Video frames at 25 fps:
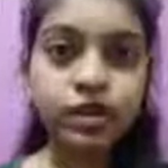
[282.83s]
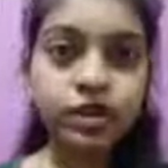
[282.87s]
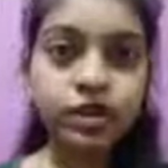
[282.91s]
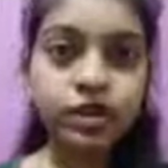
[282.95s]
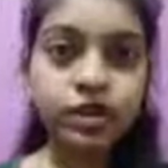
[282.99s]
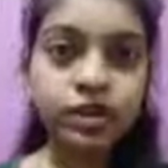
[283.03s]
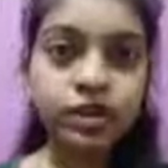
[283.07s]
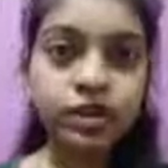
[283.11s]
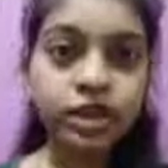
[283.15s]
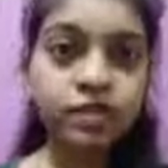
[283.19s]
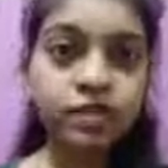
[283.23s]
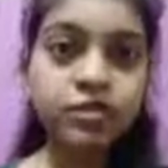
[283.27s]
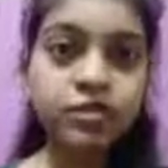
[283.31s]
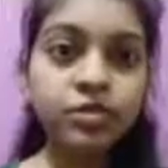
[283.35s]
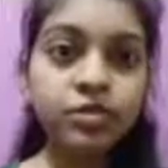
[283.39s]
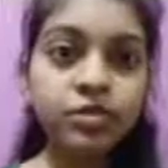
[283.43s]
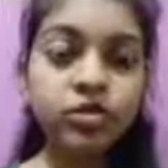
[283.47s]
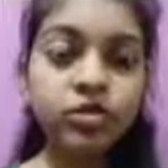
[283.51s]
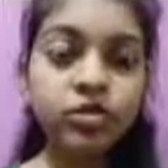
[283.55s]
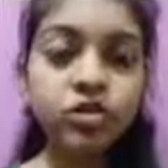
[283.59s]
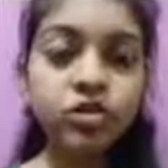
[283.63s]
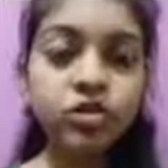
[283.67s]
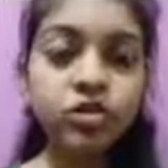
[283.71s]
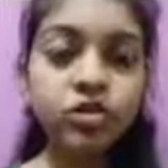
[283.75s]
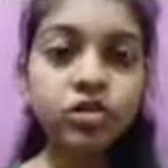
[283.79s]
Deep
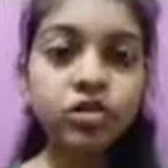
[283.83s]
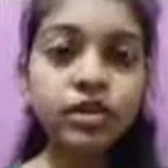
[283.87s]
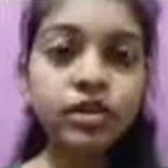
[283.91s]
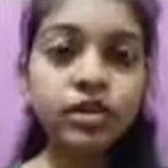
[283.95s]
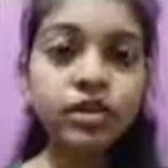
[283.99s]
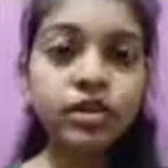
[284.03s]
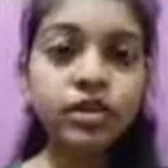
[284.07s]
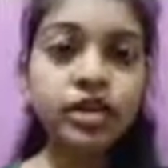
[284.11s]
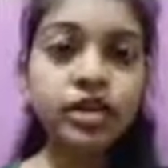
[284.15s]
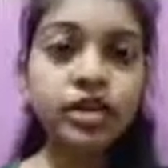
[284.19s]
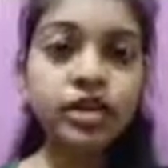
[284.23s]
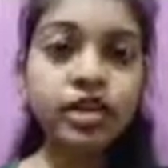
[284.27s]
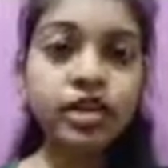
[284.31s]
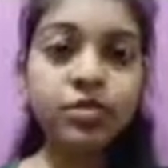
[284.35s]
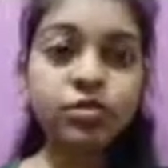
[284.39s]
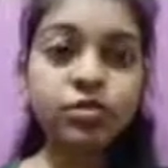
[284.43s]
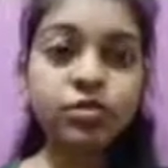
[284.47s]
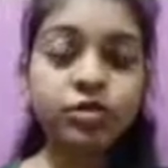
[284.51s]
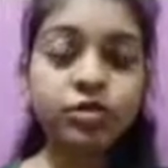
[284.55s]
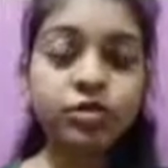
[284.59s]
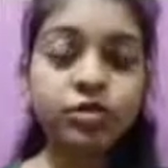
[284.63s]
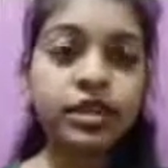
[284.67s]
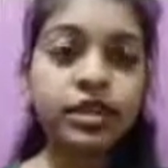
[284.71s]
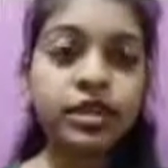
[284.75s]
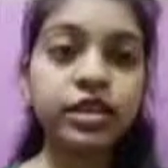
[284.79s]
geological disposal
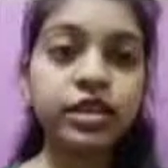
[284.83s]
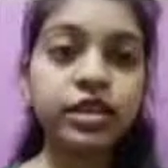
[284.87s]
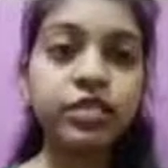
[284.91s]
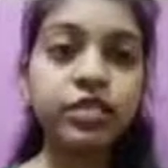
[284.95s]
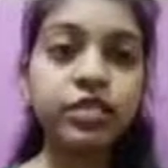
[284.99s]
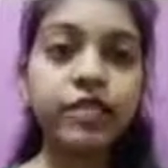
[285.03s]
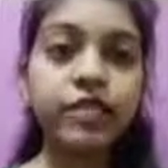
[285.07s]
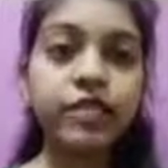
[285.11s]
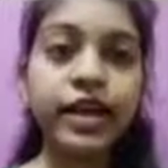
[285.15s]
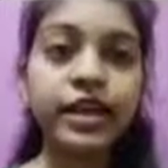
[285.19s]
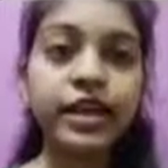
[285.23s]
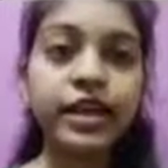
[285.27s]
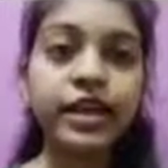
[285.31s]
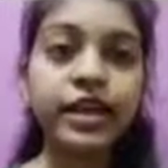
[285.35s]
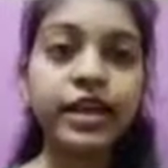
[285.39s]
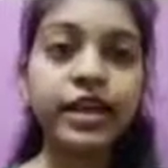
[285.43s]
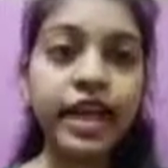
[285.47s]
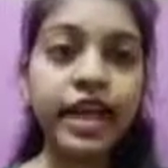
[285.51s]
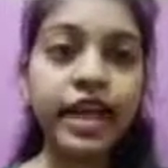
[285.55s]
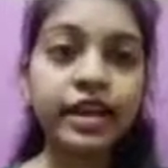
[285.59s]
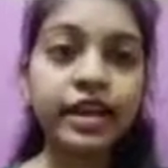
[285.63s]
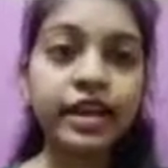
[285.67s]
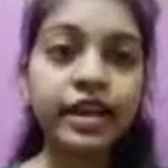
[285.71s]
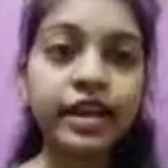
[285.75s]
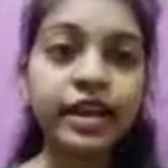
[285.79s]
is widely
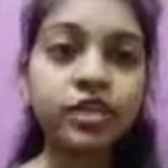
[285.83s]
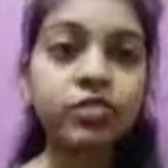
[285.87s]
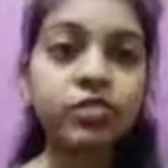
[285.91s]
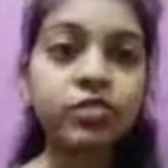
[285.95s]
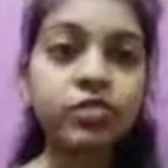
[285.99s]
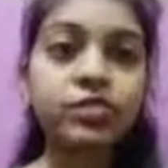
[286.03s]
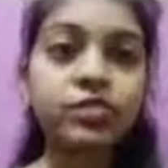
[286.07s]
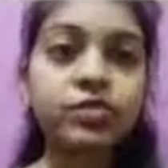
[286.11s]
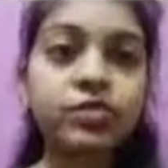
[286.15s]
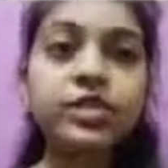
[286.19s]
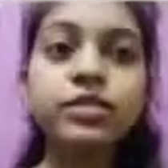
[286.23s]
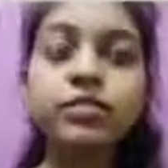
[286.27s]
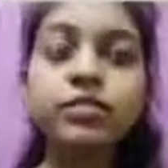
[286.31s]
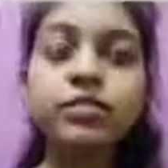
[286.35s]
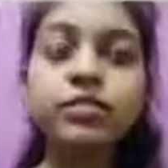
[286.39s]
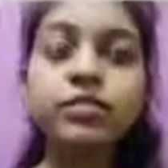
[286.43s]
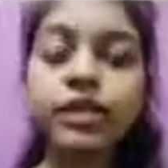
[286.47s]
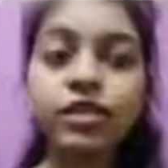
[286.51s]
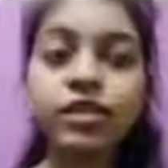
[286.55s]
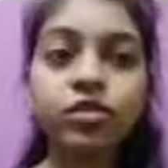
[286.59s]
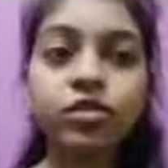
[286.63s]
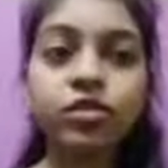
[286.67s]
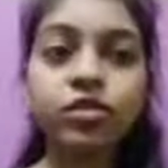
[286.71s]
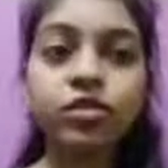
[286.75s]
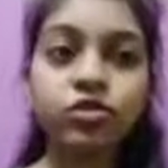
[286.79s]
agreed to be the best
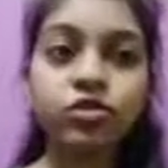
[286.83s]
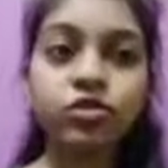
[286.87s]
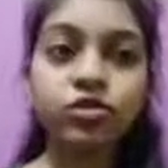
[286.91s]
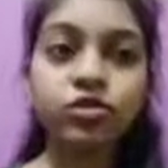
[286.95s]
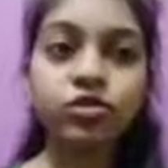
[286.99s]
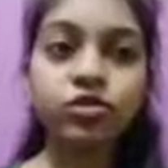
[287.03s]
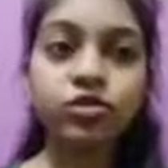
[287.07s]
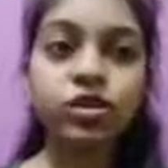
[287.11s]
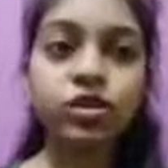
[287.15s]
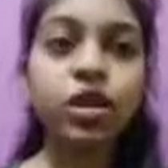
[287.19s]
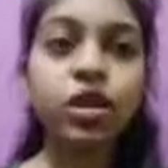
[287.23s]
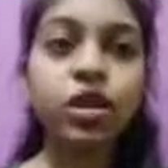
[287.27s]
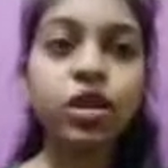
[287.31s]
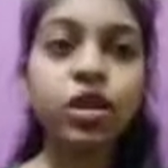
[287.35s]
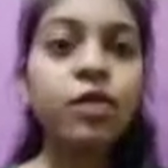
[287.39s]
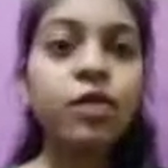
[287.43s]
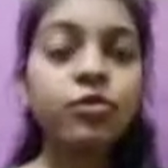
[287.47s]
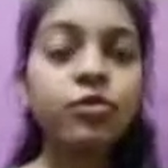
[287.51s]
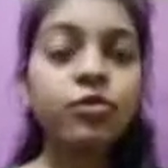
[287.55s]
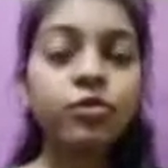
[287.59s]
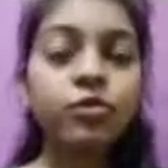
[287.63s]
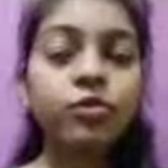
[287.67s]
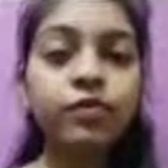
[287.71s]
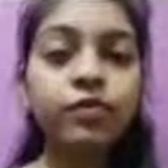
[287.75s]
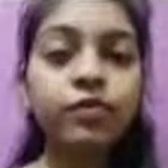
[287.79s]
solution for
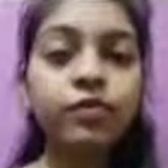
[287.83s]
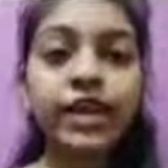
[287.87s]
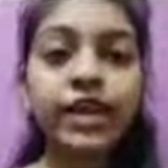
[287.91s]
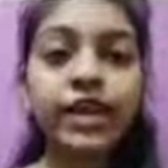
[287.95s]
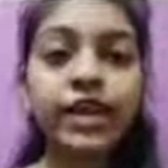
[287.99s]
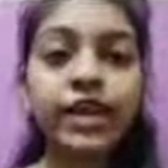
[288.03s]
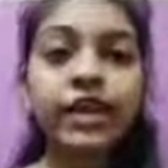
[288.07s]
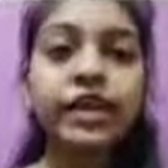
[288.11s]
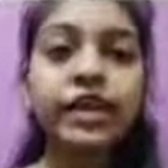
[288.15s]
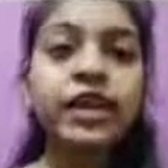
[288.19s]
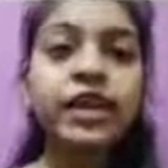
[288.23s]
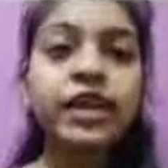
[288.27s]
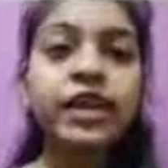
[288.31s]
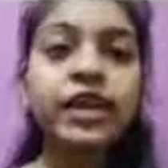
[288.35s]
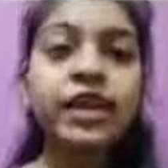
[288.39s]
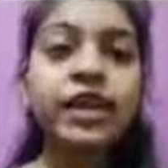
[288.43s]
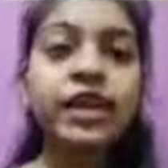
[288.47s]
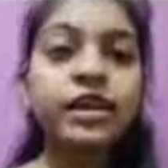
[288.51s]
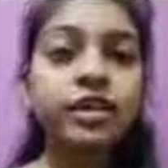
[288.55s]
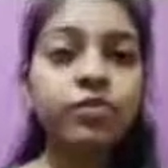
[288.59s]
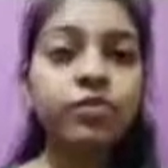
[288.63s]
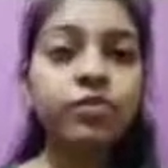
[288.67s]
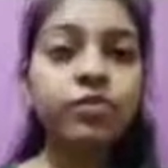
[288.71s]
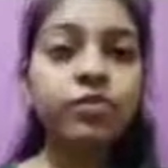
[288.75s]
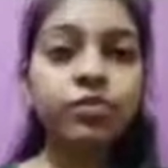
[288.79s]
find
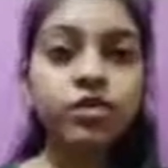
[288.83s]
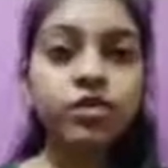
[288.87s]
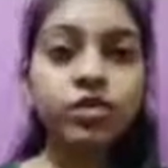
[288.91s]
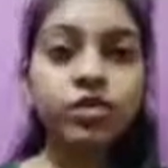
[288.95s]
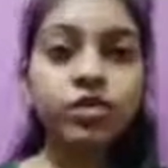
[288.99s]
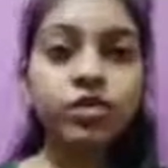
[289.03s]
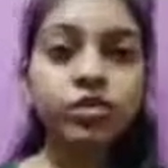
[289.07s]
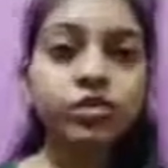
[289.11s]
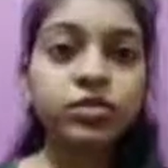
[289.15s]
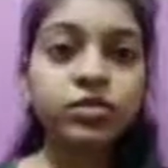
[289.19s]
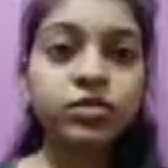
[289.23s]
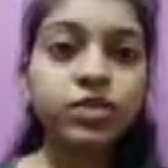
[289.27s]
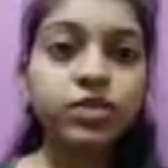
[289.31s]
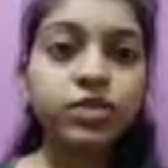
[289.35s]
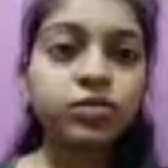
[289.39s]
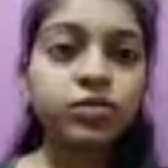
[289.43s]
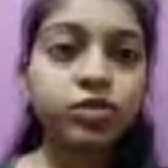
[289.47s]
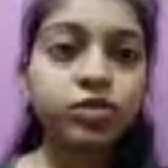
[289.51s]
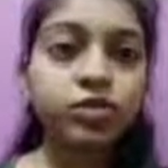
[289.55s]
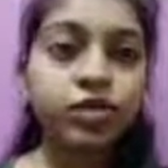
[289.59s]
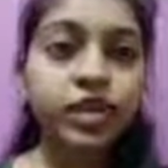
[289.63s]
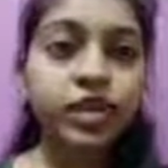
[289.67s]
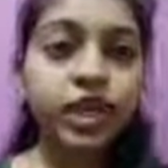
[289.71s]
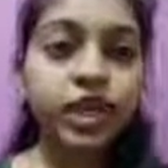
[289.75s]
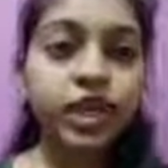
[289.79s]
disposal of the most
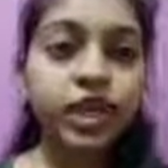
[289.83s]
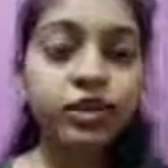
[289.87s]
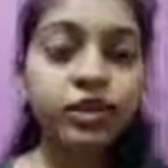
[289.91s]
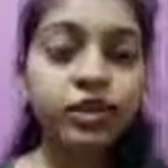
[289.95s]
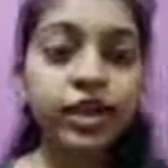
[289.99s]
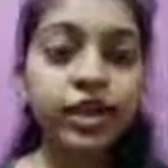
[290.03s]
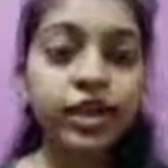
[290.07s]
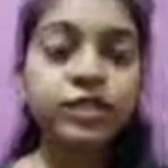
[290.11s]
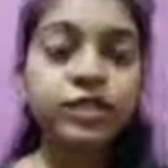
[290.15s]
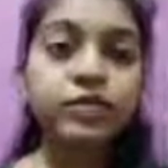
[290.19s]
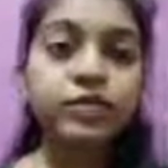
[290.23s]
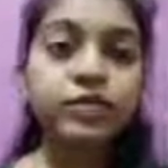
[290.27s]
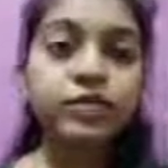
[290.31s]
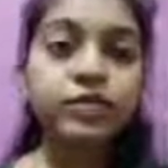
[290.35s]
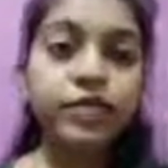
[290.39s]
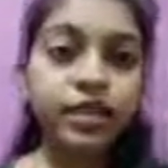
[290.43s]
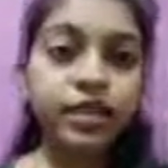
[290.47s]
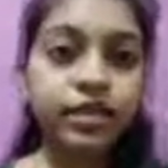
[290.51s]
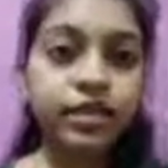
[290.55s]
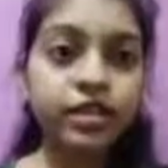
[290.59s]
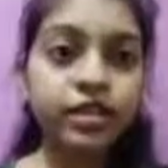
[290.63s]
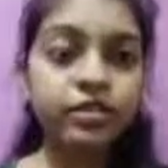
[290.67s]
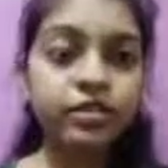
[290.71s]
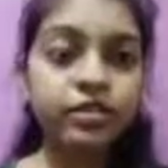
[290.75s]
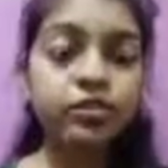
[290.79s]
radioactive waste
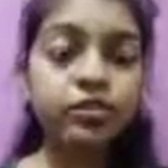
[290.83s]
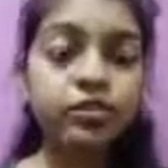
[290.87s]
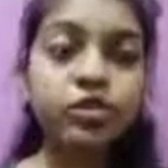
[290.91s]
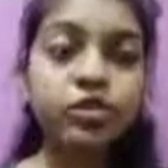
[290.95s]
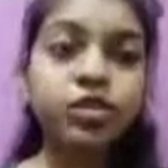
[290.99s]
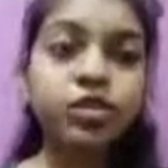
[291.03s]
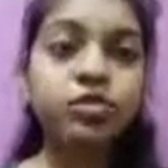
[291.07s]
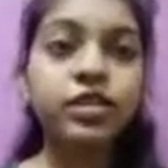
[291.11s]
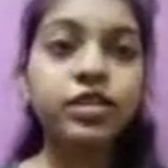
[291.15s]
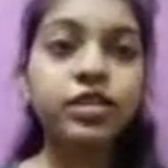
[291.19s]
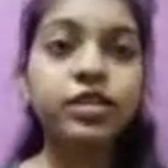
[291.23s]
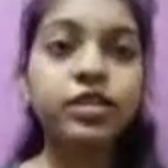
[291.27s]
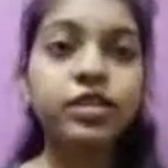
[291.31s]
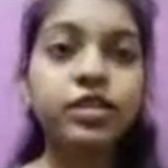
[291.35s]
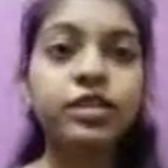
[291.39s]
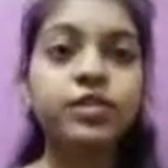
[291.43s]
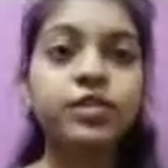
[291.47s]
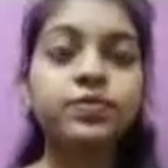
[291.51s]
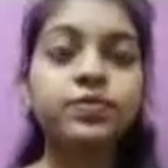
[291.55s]
produces.